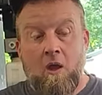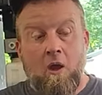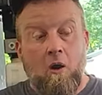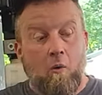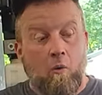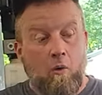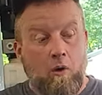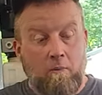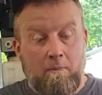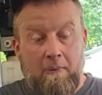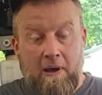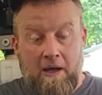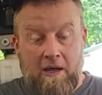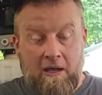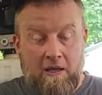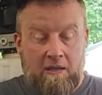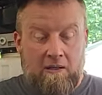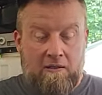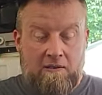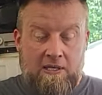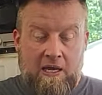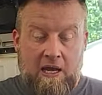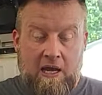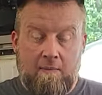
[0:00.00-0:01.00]
Well, by
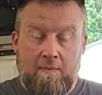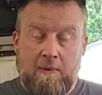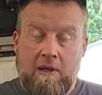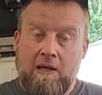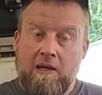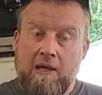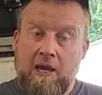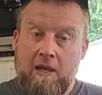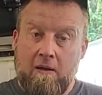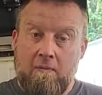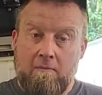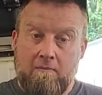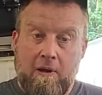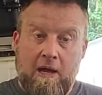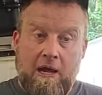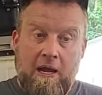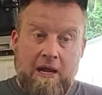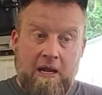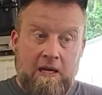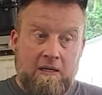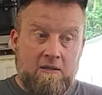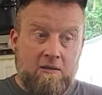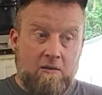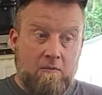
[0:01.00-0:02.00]
the time it came
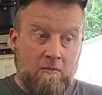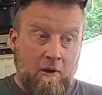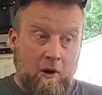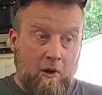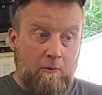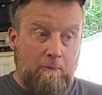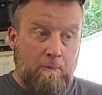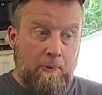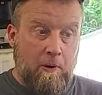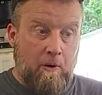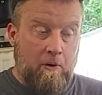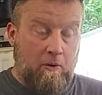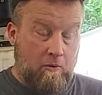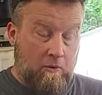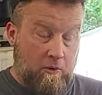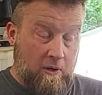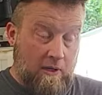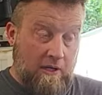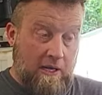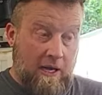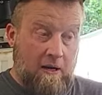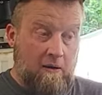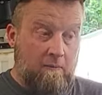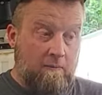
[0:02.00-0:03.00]
back to Mopar, when
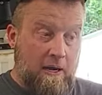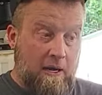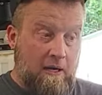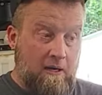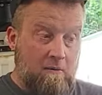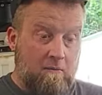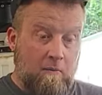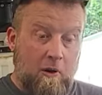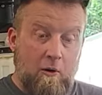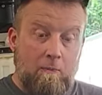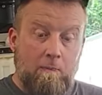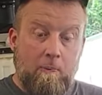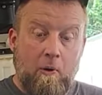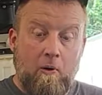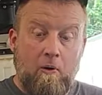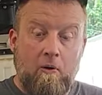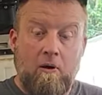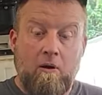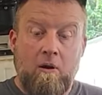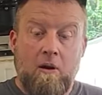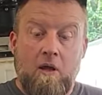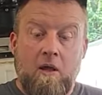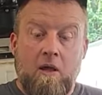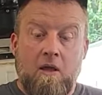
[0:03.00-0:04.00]
it came back to
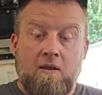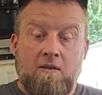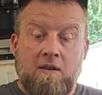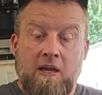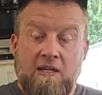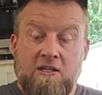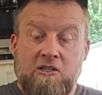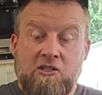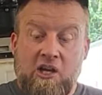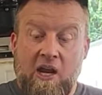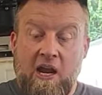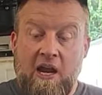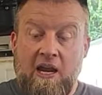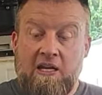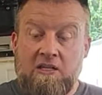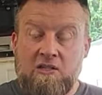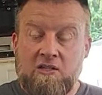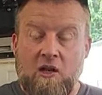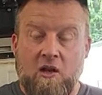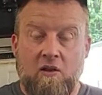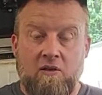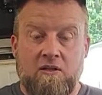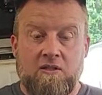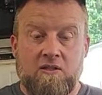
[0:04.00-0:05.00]
Mopar, they changed
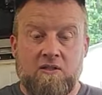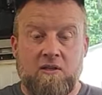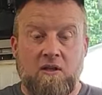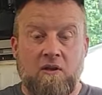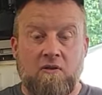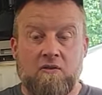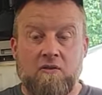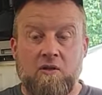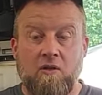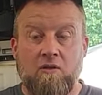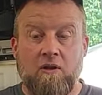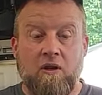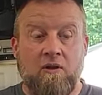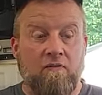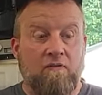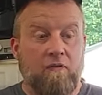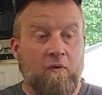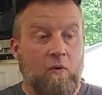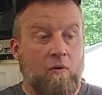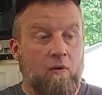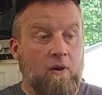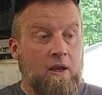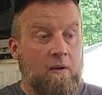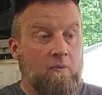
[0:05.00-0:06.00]
all this stuff, so
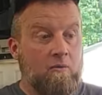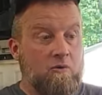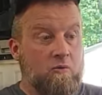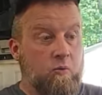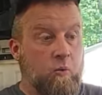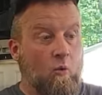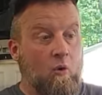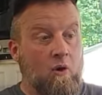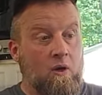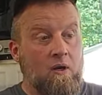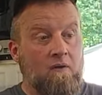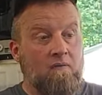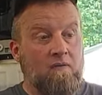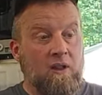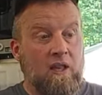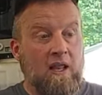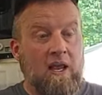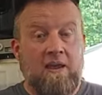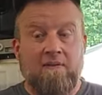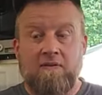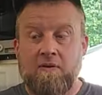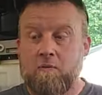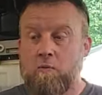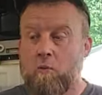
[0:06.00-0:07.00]
therefore it was 1 of
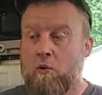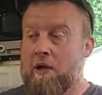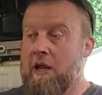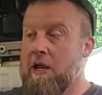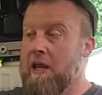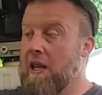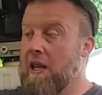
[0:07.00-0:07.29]
11 when it